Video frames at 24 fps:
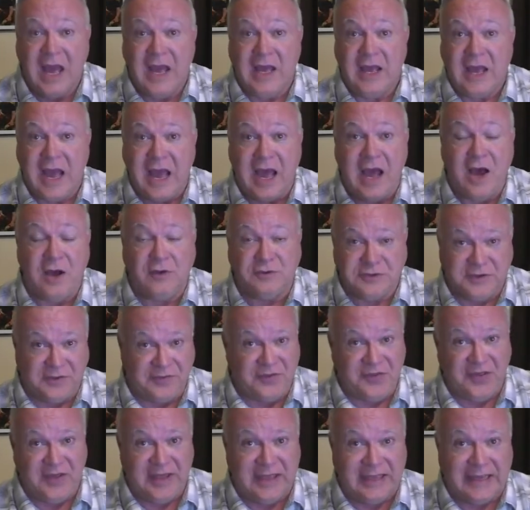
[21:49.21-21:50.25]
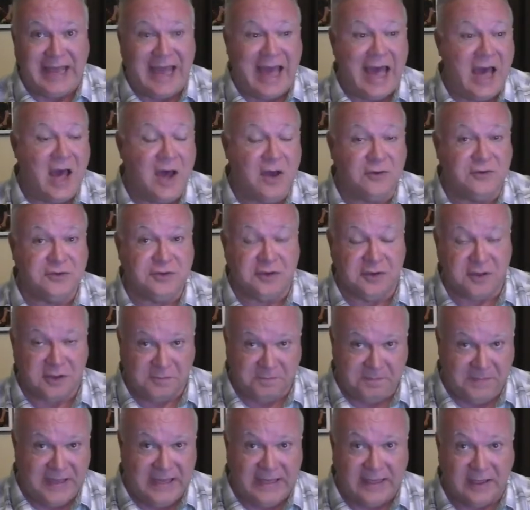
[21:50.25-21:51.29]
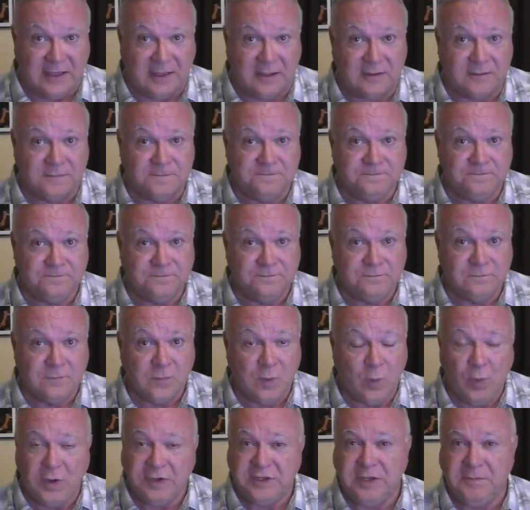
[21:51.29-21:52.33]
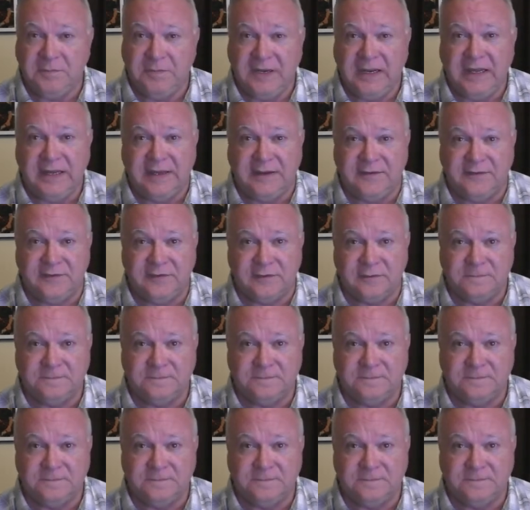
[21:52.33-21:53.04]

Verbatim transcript: how to think, how to speak, what to believe.